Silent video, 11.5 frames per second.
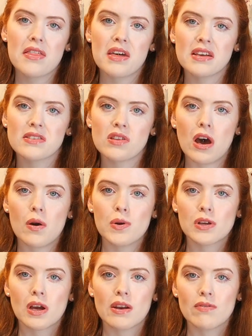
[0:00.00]
things that I
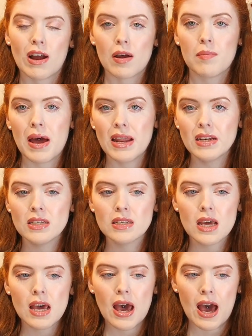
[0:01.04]
would kind of recommend
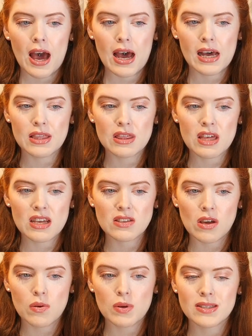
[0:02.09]
and things
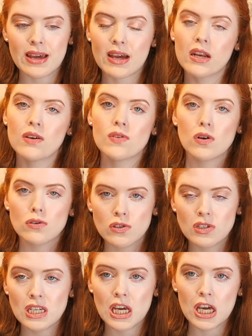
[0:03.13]
I would say kind of not
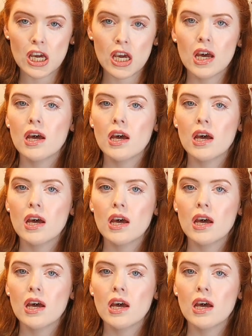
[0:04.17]
to do.